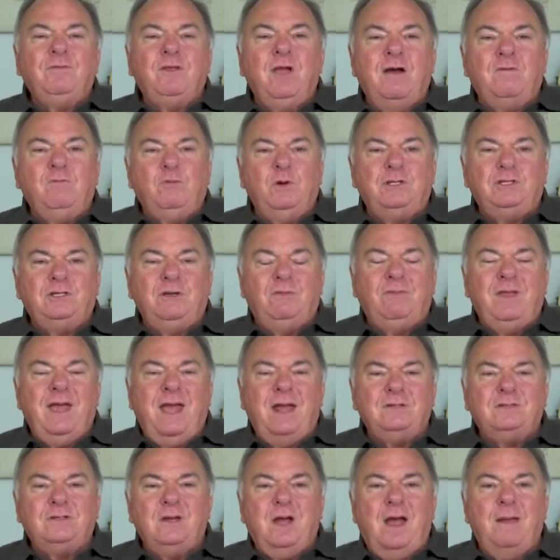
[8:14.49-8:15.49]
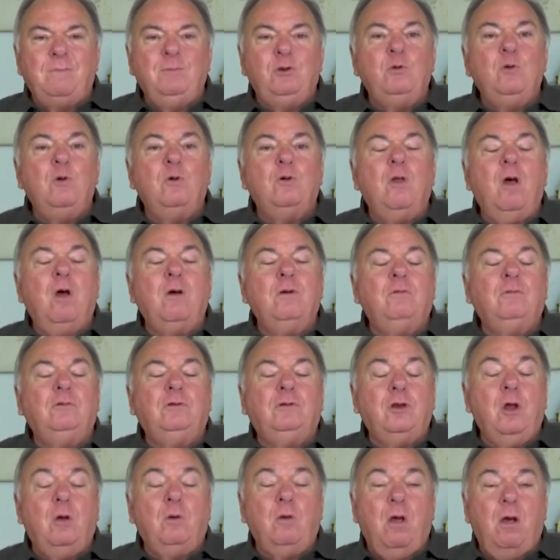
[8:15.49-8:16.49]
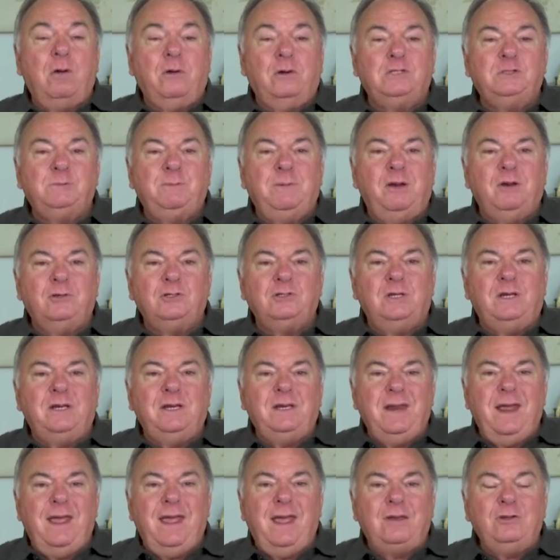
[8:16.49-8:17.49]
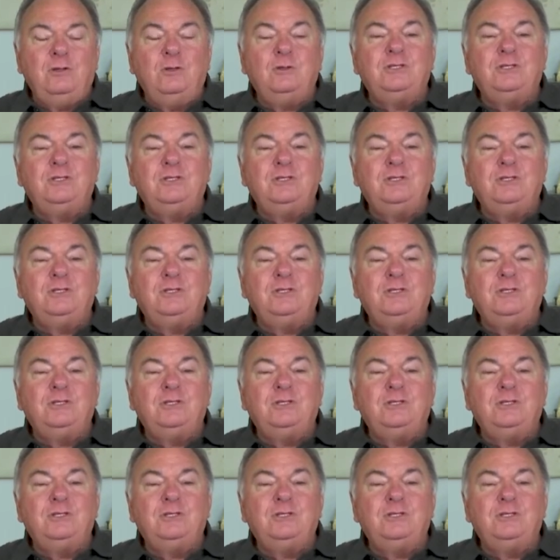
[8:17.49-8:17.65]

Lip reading: of which at that time you're no longer spiritually dead.